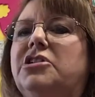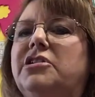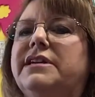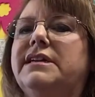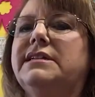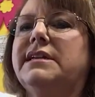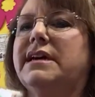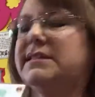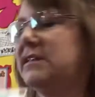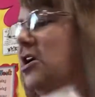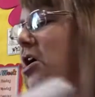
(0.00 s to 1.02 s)
index
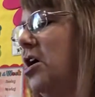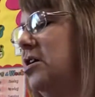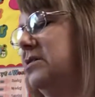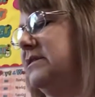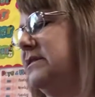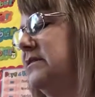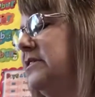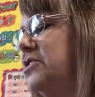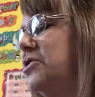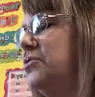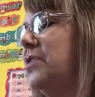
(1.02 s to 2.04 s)
cards that
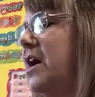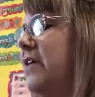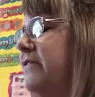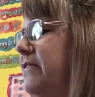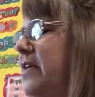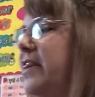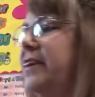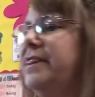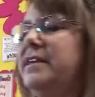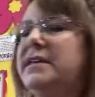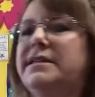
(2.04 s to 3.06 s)
you have
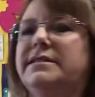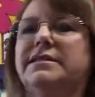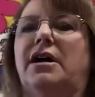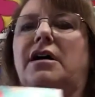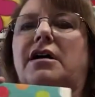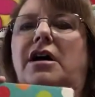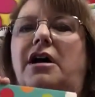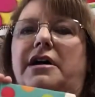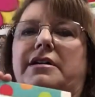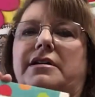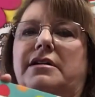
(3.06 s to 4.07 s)
these
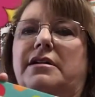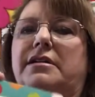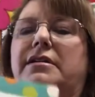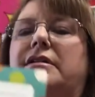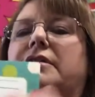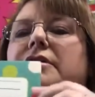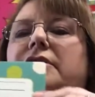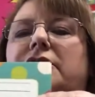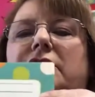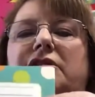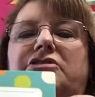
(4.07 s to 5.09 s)
on.
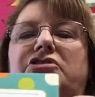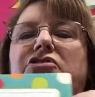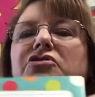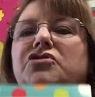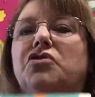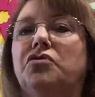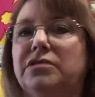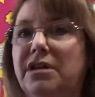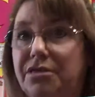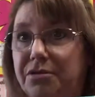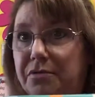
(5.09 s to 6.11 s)
There's only
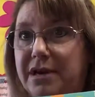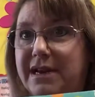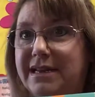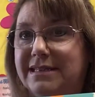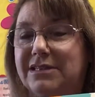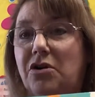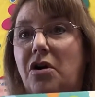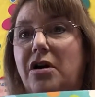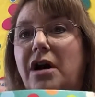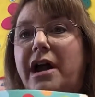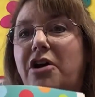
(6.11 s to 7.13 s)
3, so
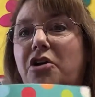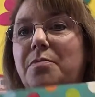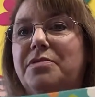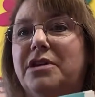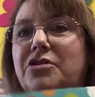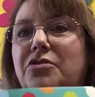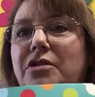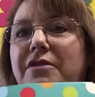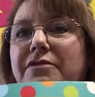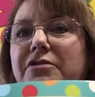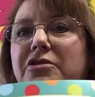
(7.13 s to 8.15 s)
I hope that you
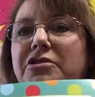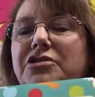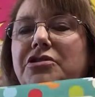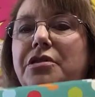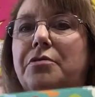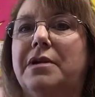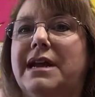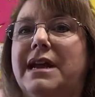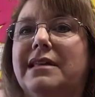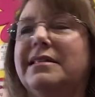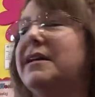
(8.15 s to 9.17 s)
have learned your 3,
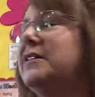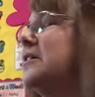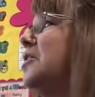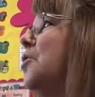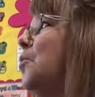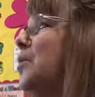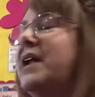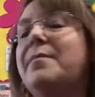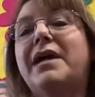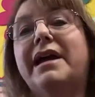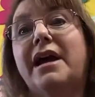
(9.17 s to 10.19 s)
and then when I
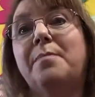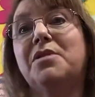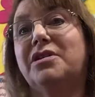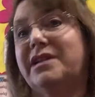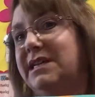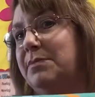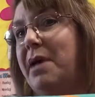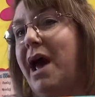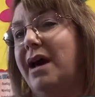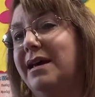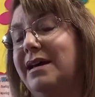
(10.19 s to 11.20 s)
make up your next
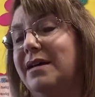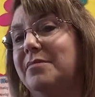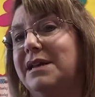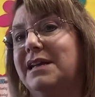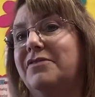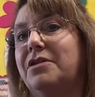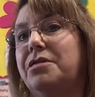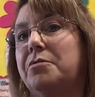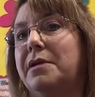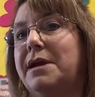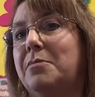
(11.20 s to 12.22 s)
packet, I'm going to give you
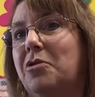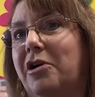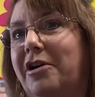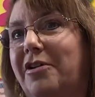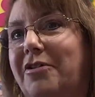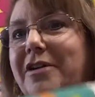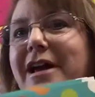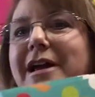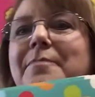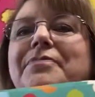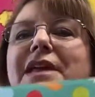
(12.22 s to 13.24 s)
3 more,
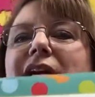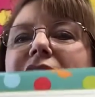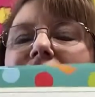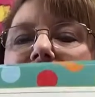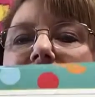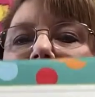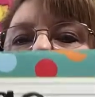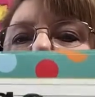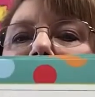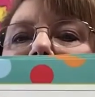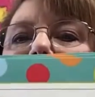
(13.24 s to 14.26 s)
okay? So
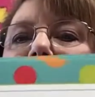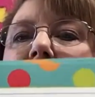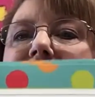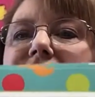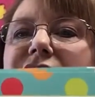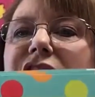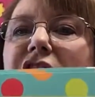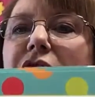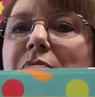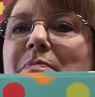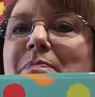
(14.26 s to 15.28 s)
this one is what, do you know?